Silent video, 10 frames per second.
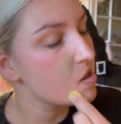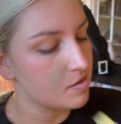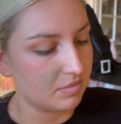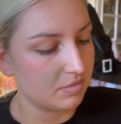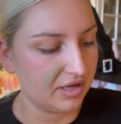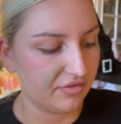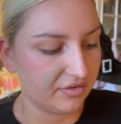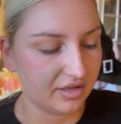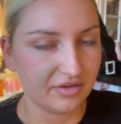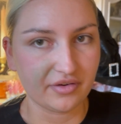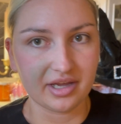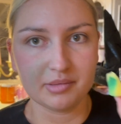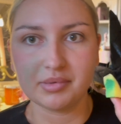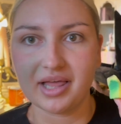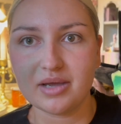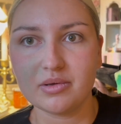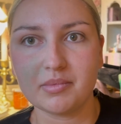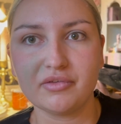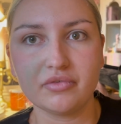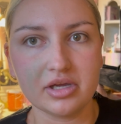Maybe if I apply it with
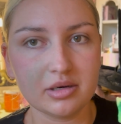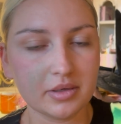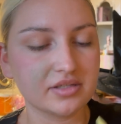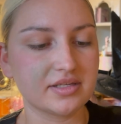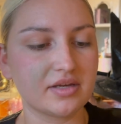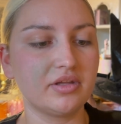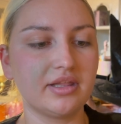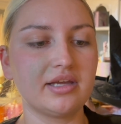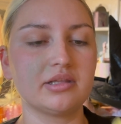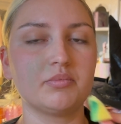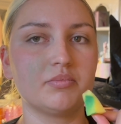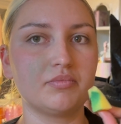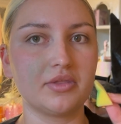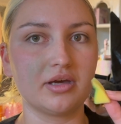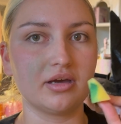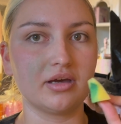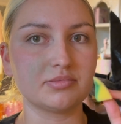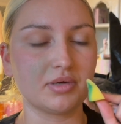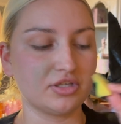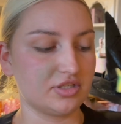my finger because I feel like the
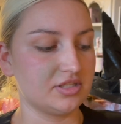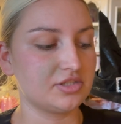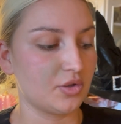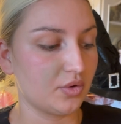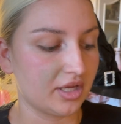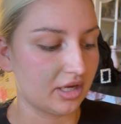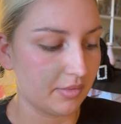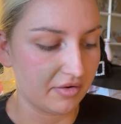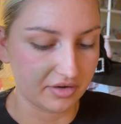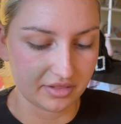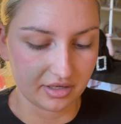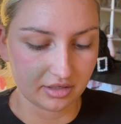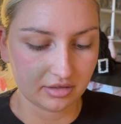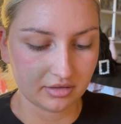sponge is soaking up everything.